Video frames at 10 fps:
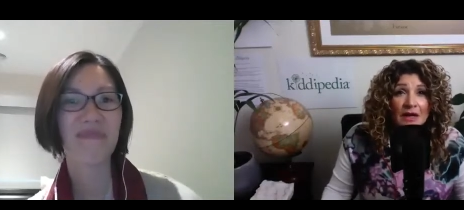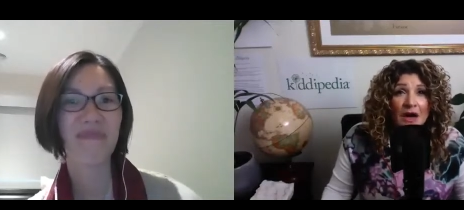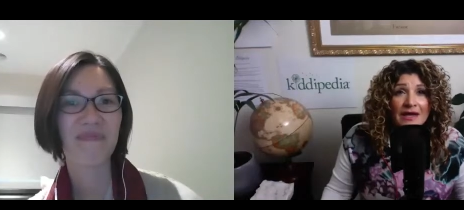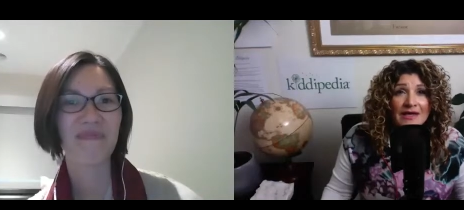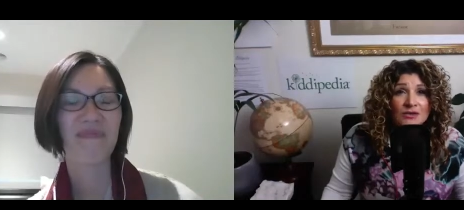
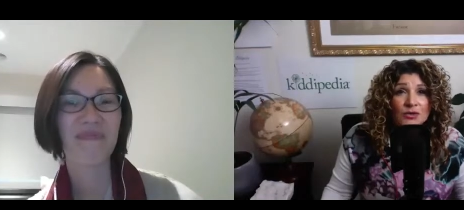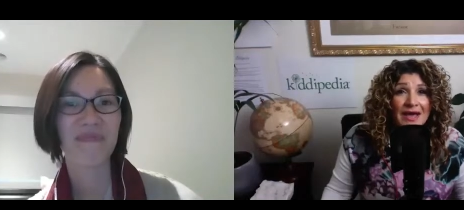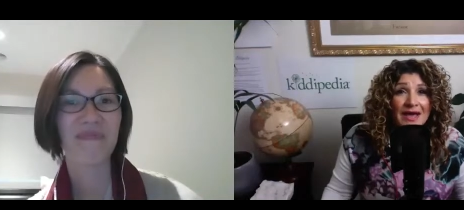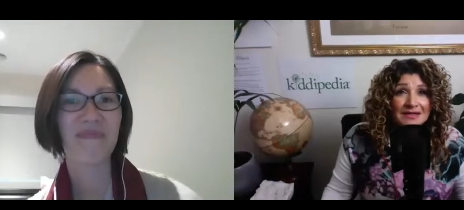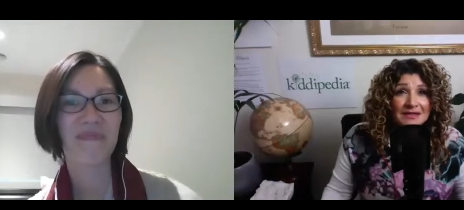Speaker 1: I guess, or
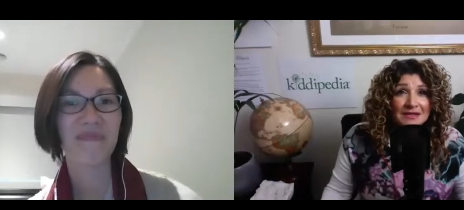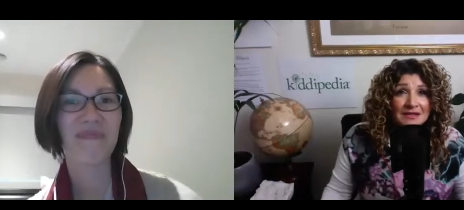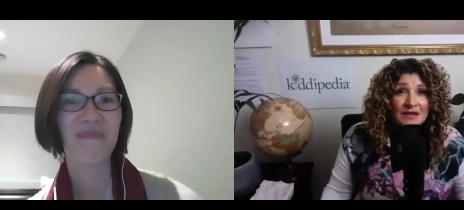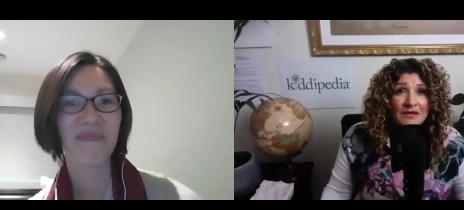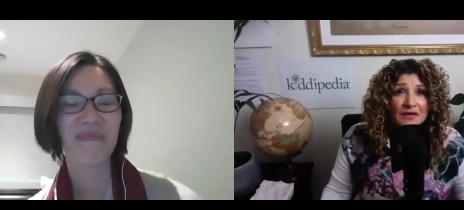
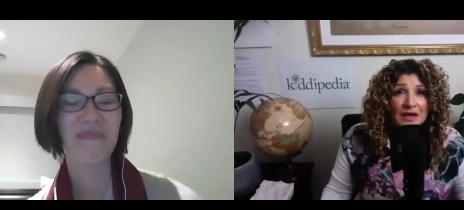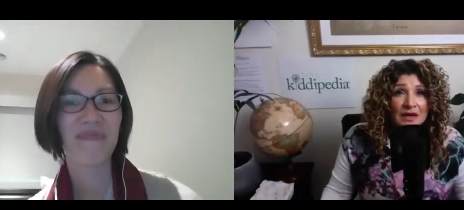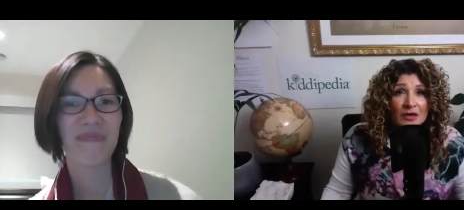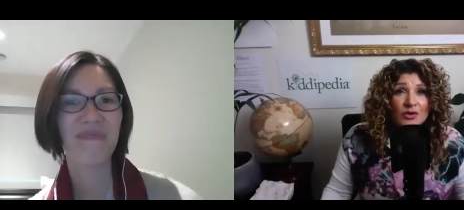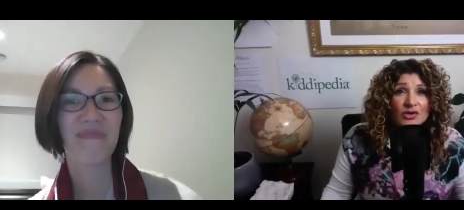essence of
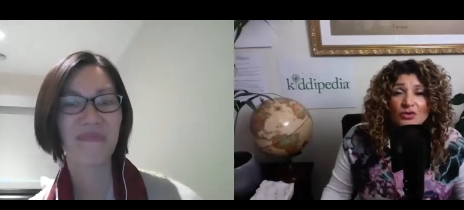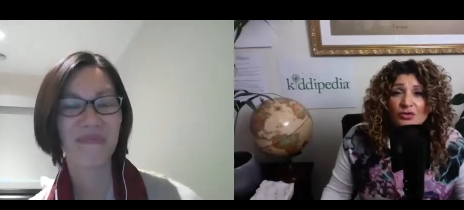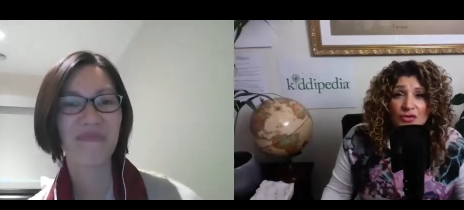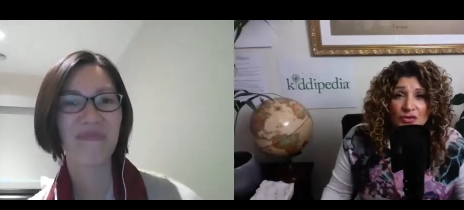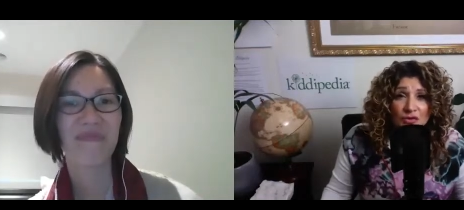their
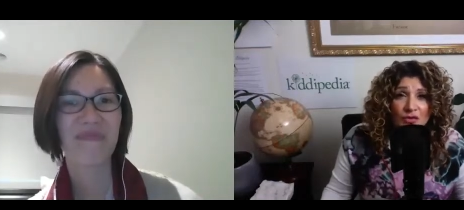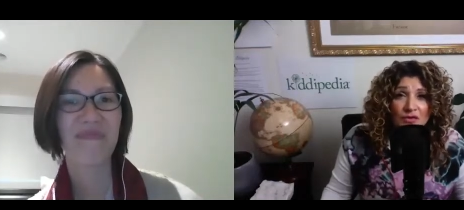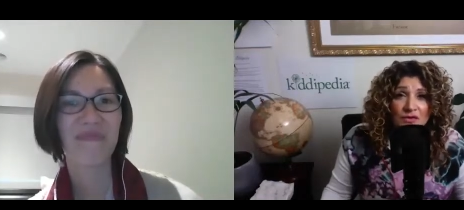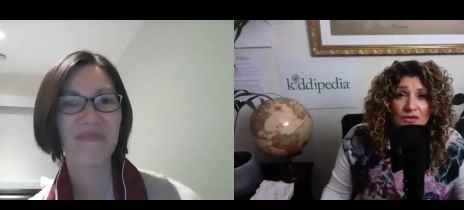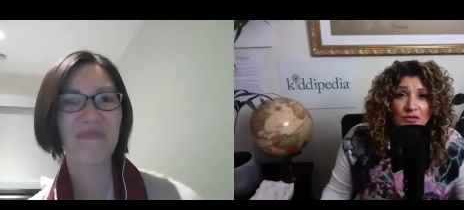original
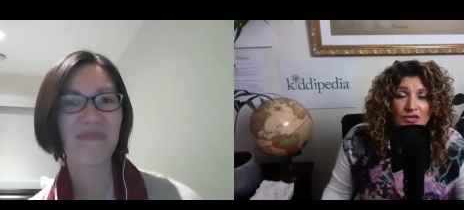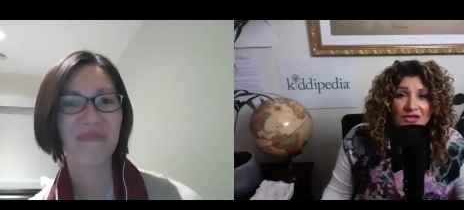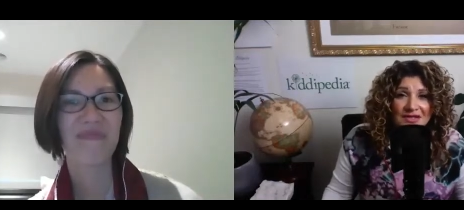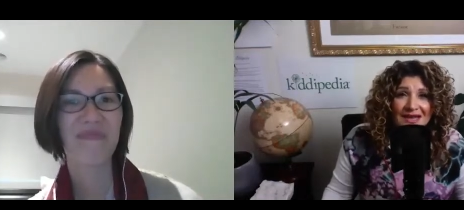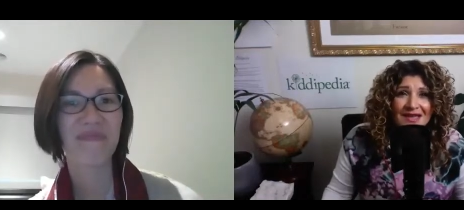source, would you
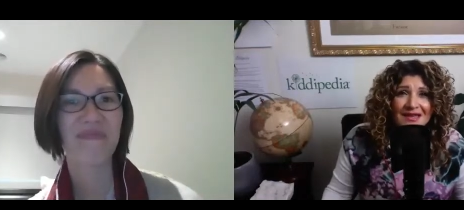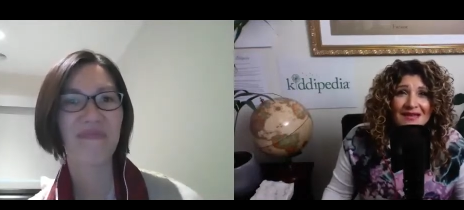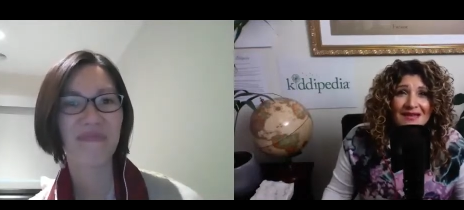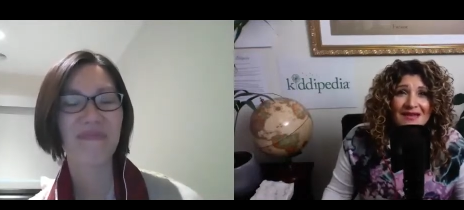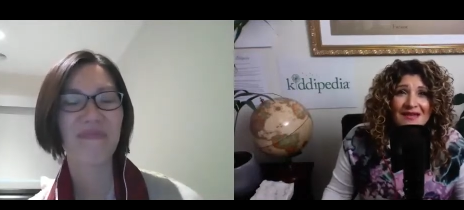say?
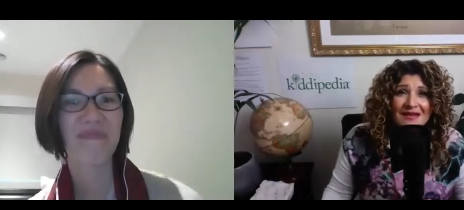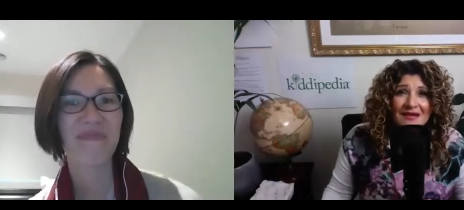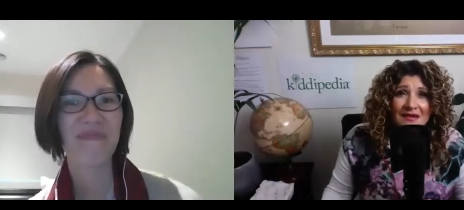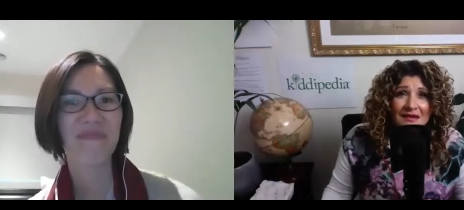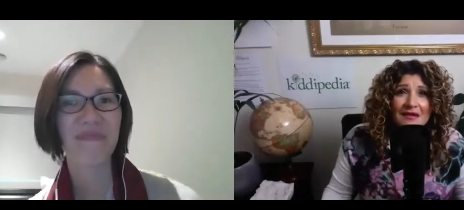
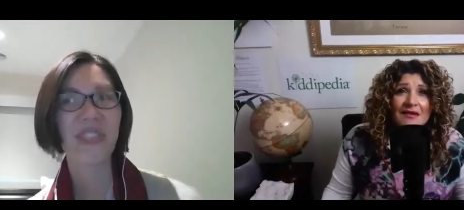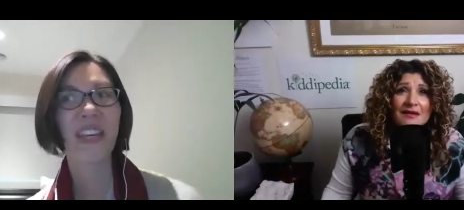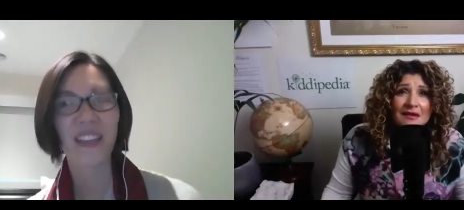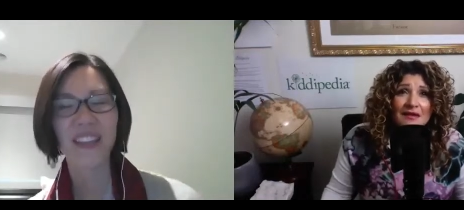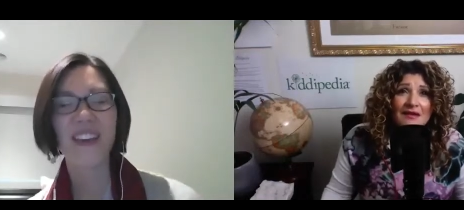
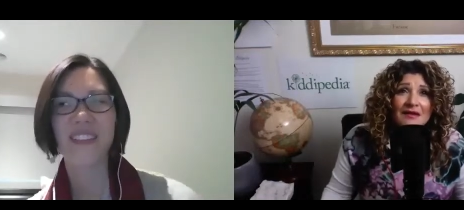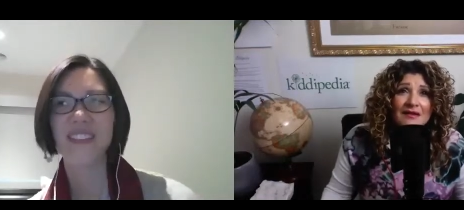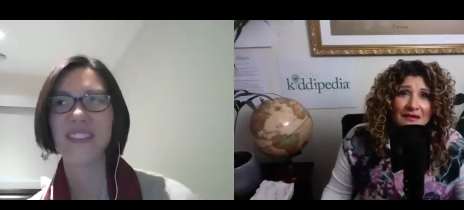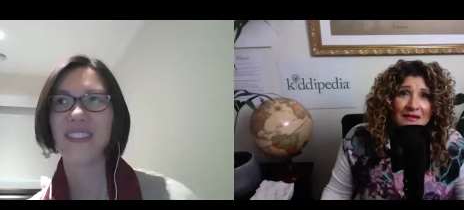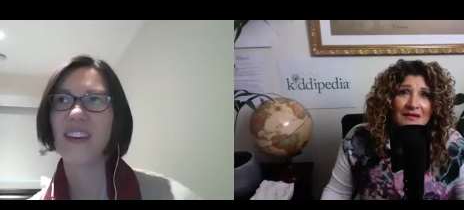
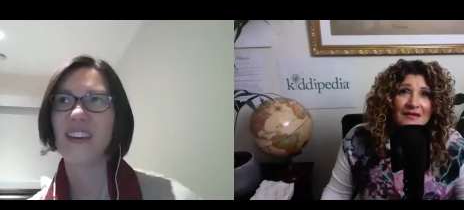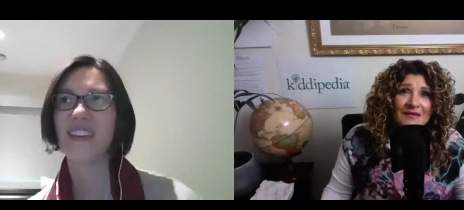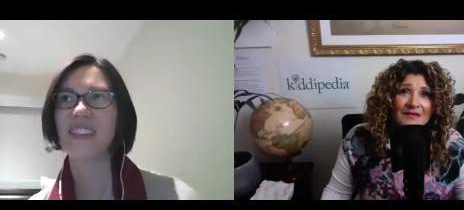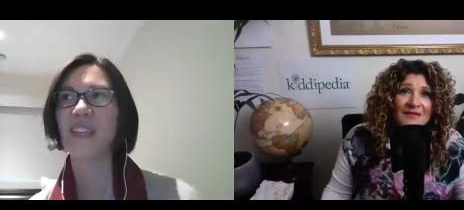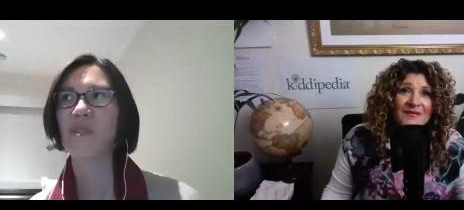
Speaker 2: Yes,
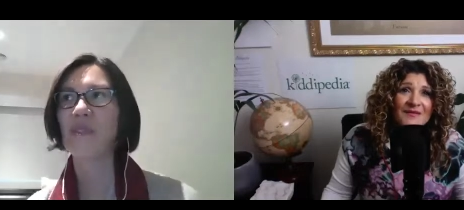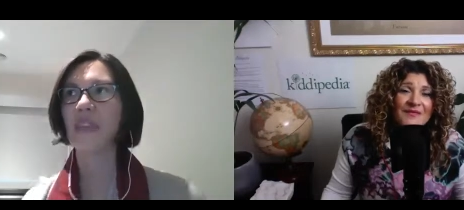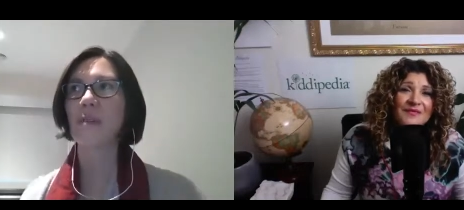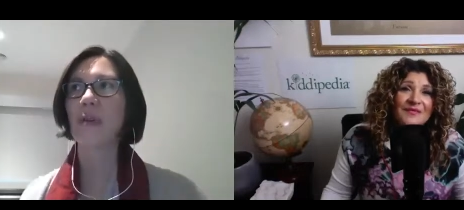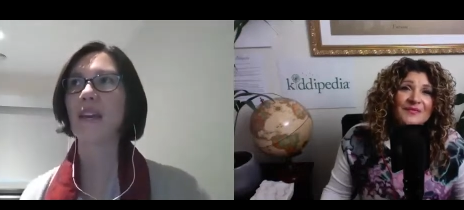yes. And you think
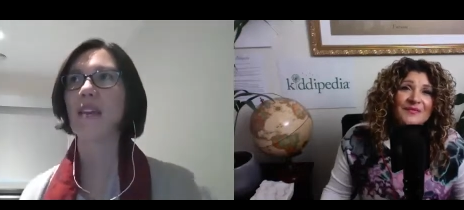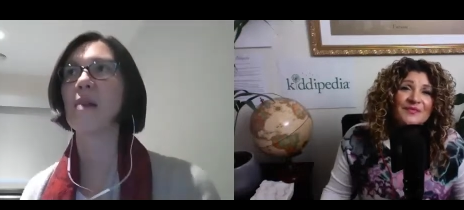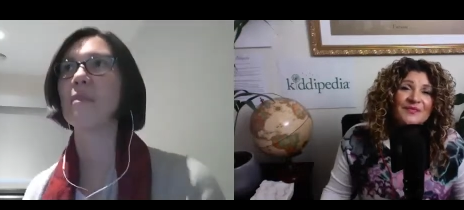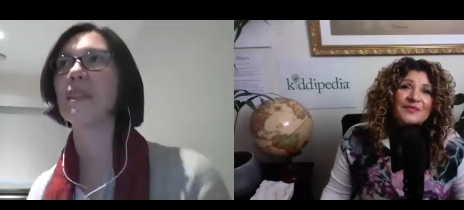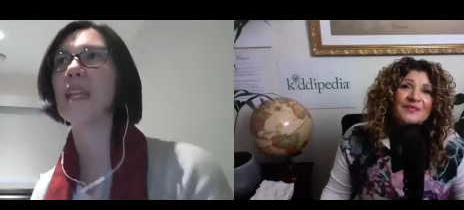about
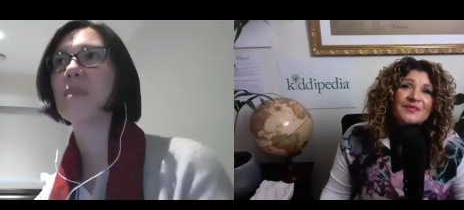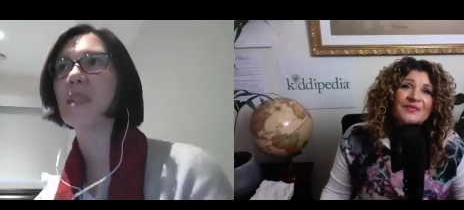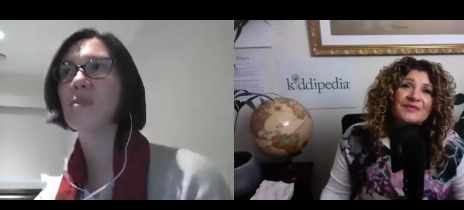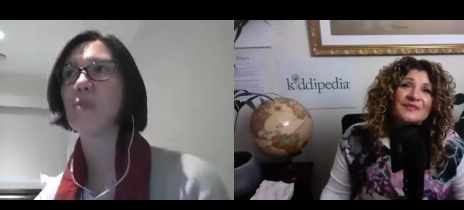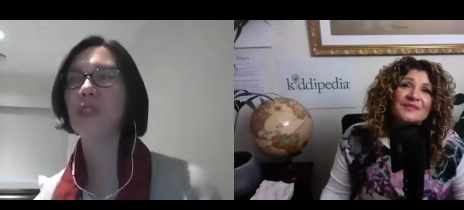um, lemon,
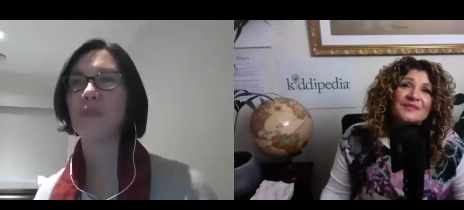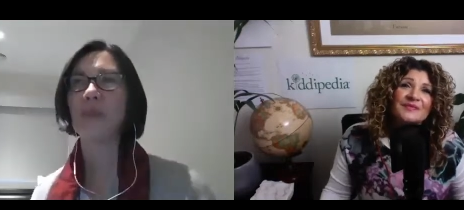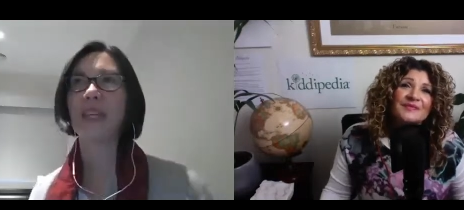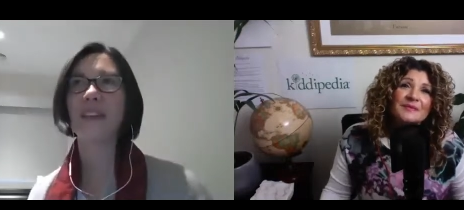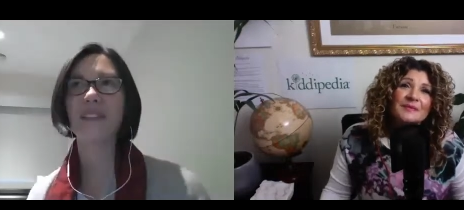and when you
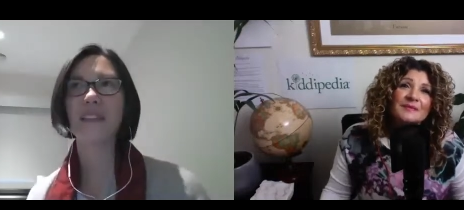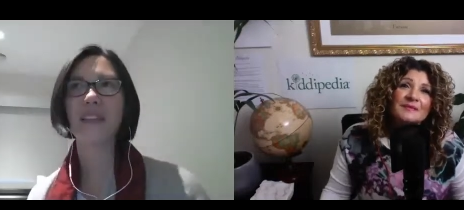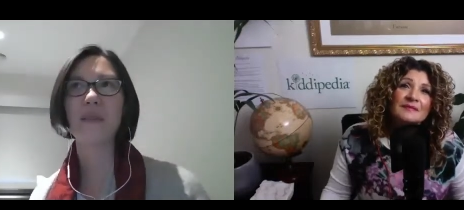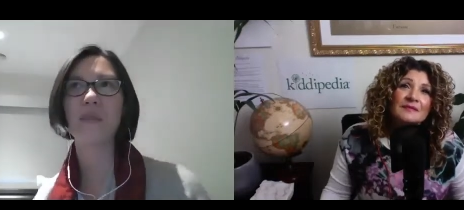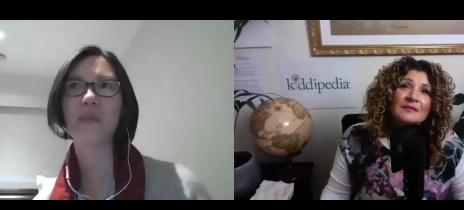peel a
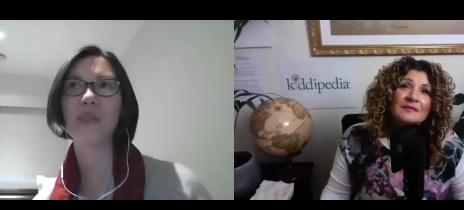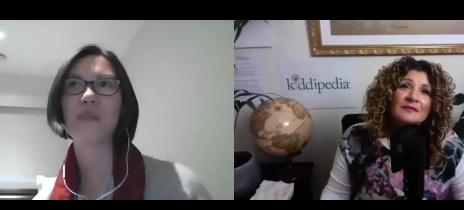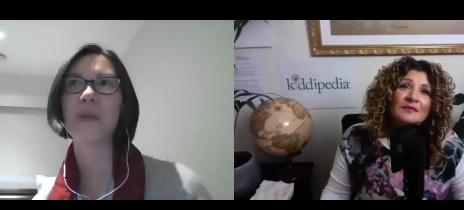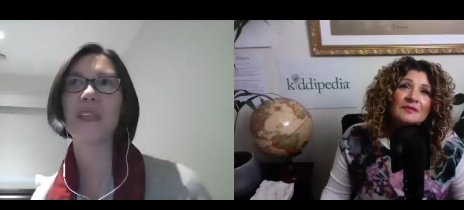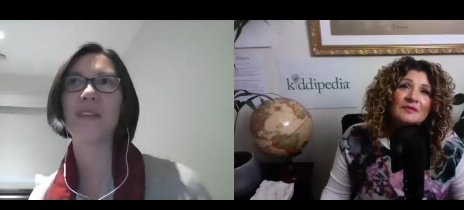lemon, or you
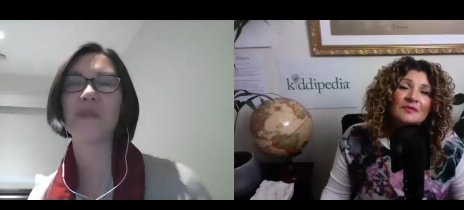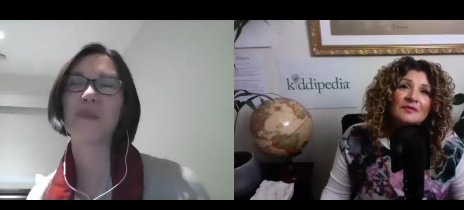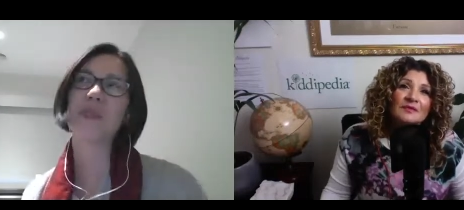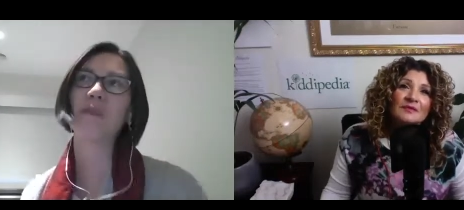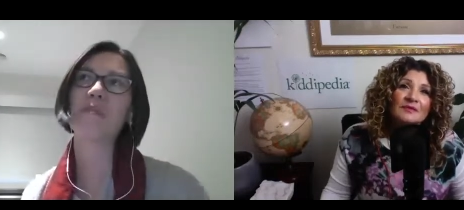peel, we
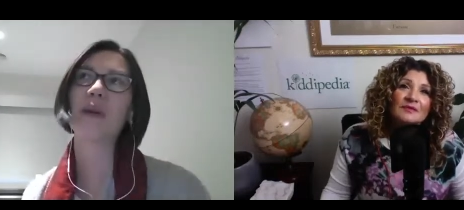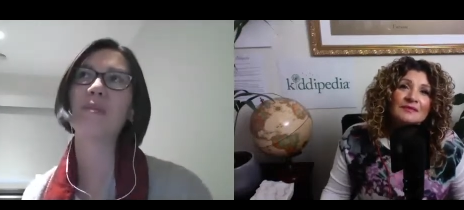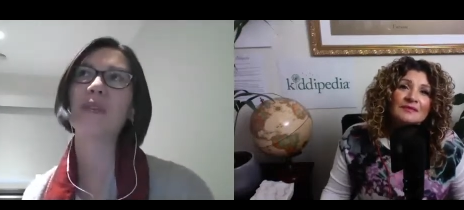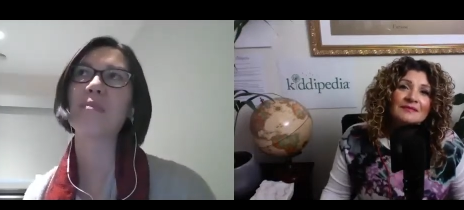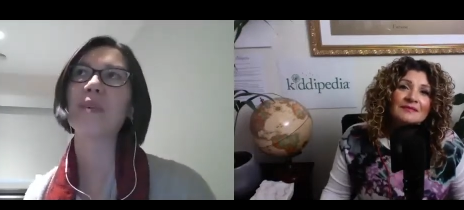don't maybe not